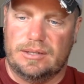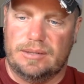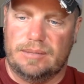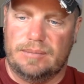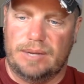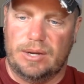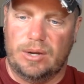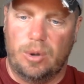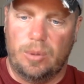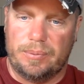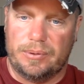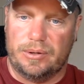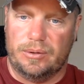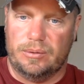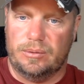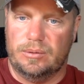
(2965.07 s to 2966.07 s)

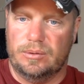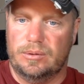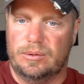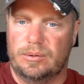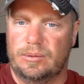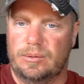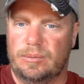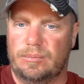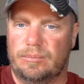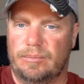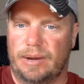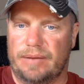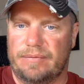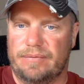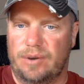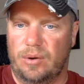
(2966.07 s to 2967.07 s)
GoPro... my
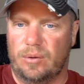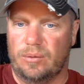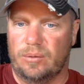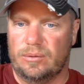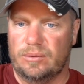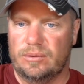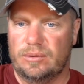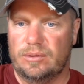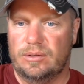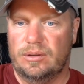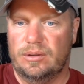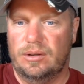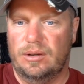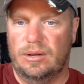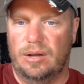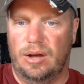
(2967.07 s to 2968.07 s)
phone,
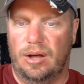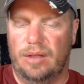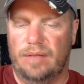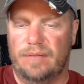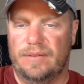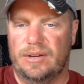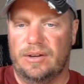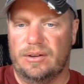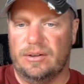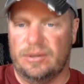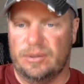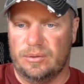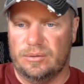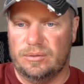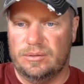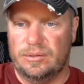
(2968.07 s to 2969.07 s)
all the video I
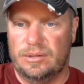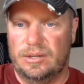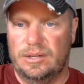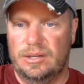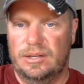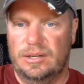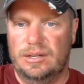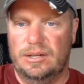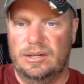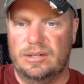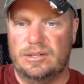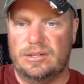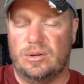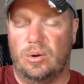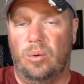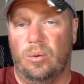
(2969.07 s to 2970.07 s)
do, it's
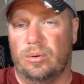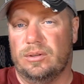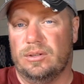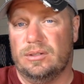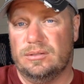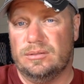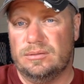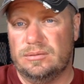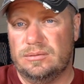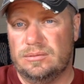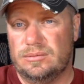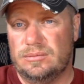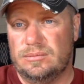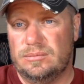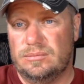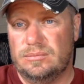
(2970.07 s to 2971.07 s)
just old.
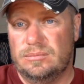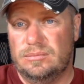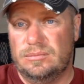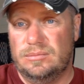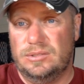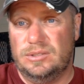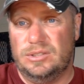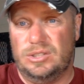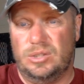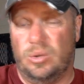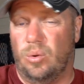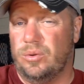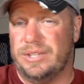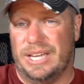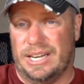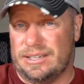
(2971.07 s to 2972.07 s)
Just
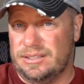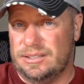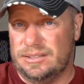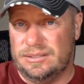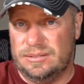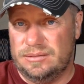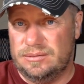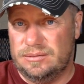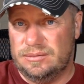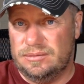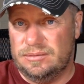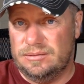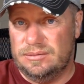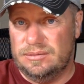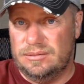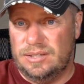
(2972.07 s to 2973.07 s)
old tech.
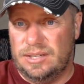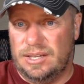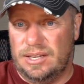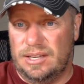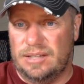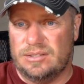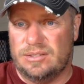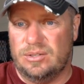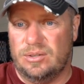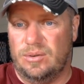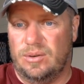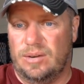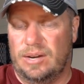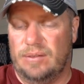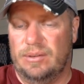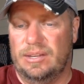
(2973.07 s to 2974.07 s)
And so
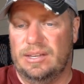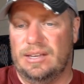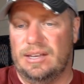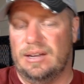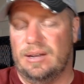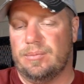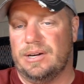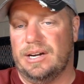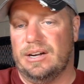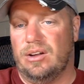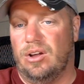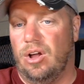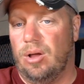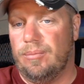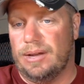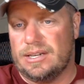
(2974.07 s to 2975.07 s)
I really got to upgrade
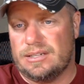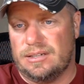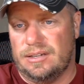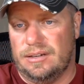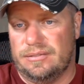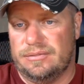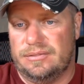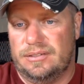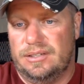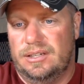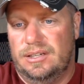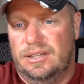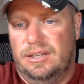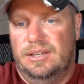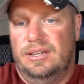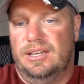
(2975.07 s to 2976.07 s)
all my stuff
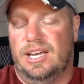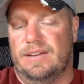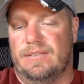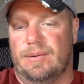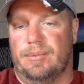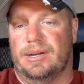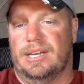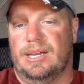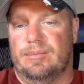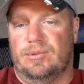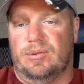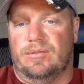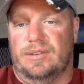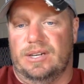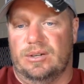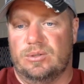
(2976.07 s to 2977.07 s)
if I'm going to keep
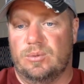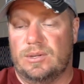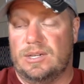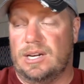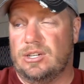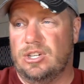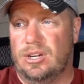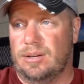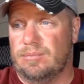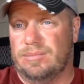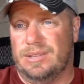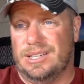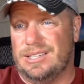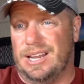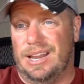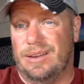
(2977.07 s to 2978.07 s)
doing videos, which I should
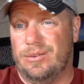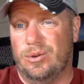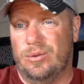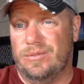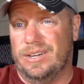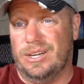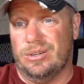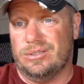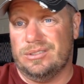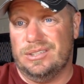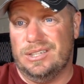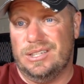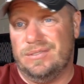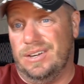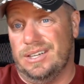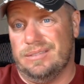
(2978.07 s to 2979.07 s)
because I like doing videos.
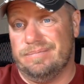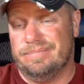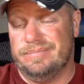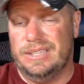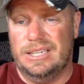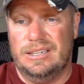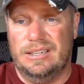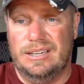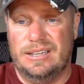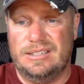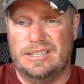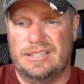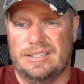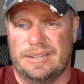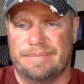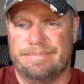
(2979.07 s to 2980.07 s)
It's fun. It's easy.